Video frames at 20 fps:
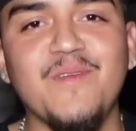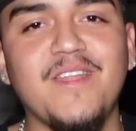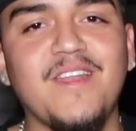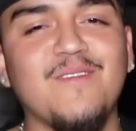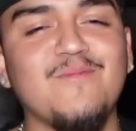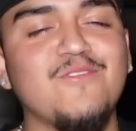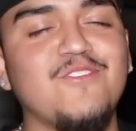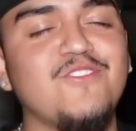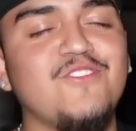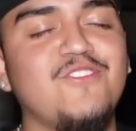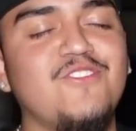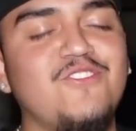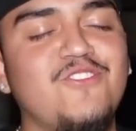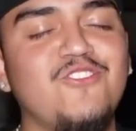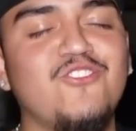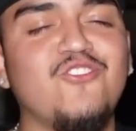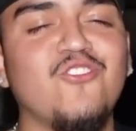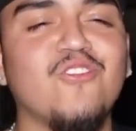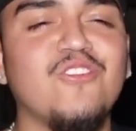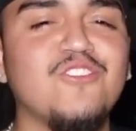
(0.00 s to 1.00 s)
being able to,
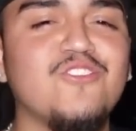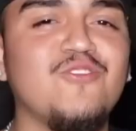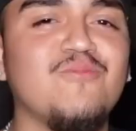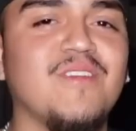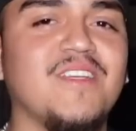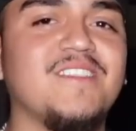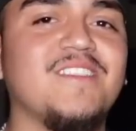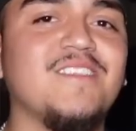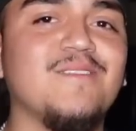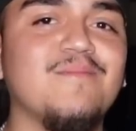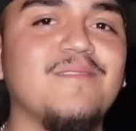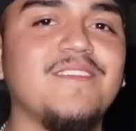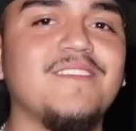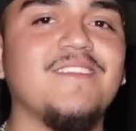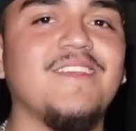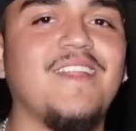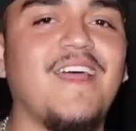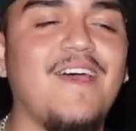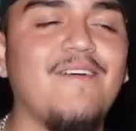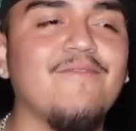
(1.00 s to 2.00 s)
to show this to my
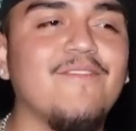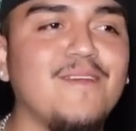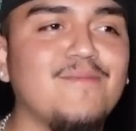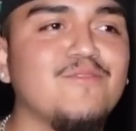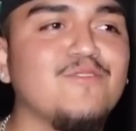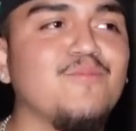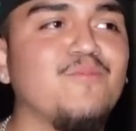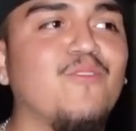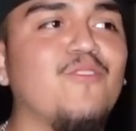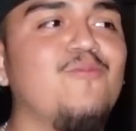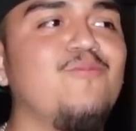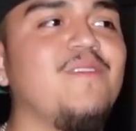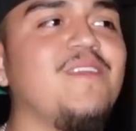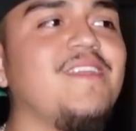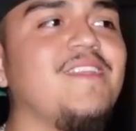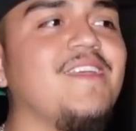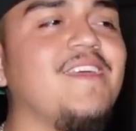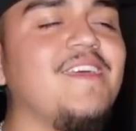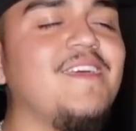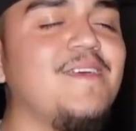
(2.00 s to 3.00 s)
siblings and have them support
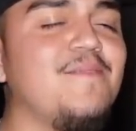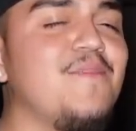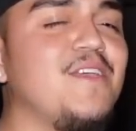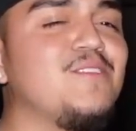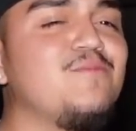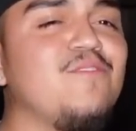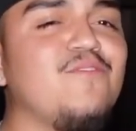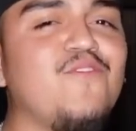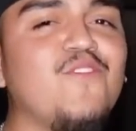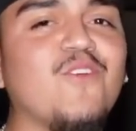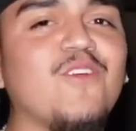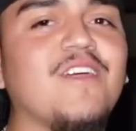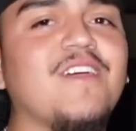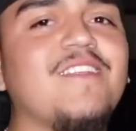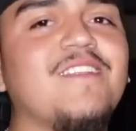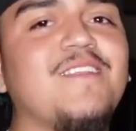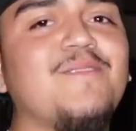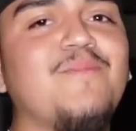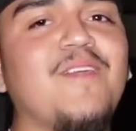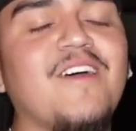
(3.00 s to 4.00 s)
me, and it, it makes me feel
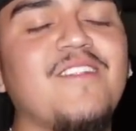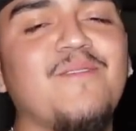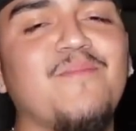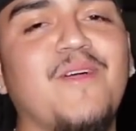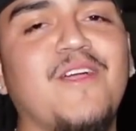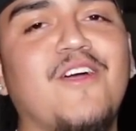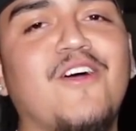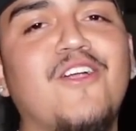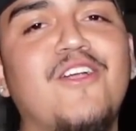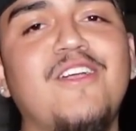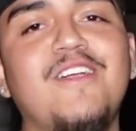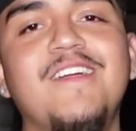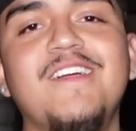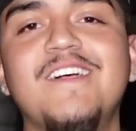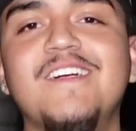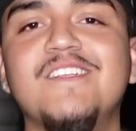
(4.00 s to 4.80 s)
good deep down in my heart.